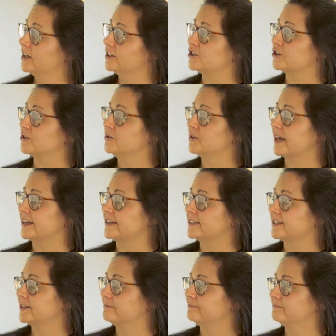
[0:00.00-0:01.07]
Too
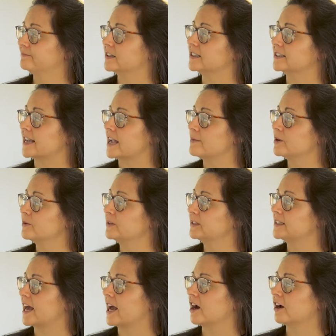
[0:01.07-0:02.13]
late. Sammy was
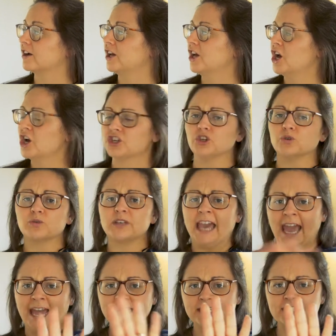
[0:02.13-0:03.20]
there. You
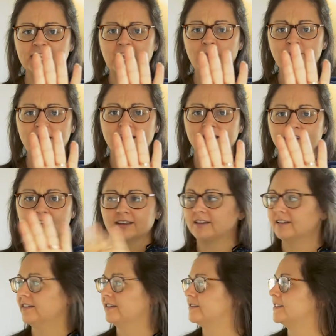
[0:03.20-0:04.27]
can't come in,
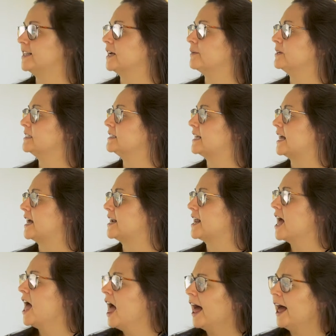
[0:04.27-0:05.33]
Sammy said.
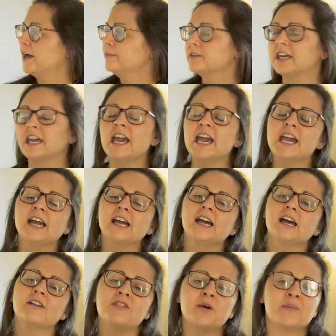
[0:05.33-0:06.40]
I'm king
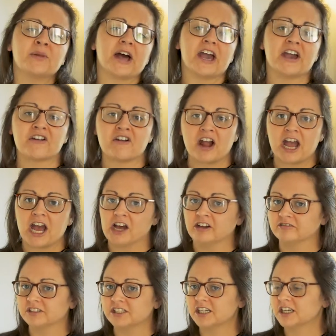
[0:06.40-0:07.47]
of the
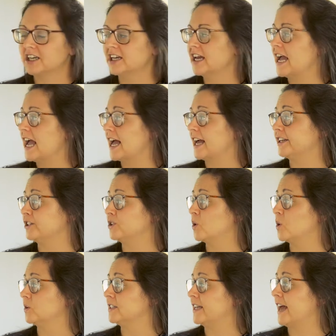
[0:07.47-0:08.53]
playground. And he
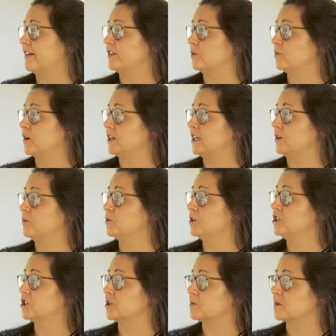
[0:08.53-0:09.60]
told Kevin what he
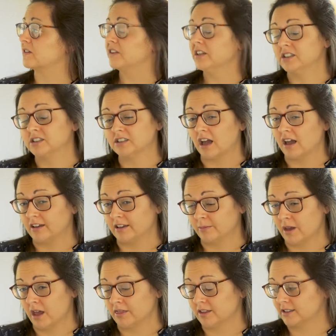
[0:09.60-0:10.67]
would do if he saw
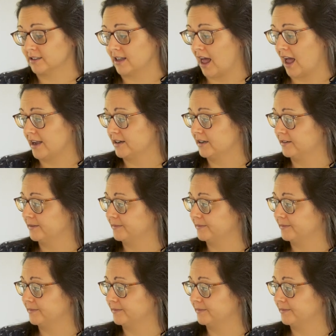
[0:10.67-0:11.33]
him on the slide.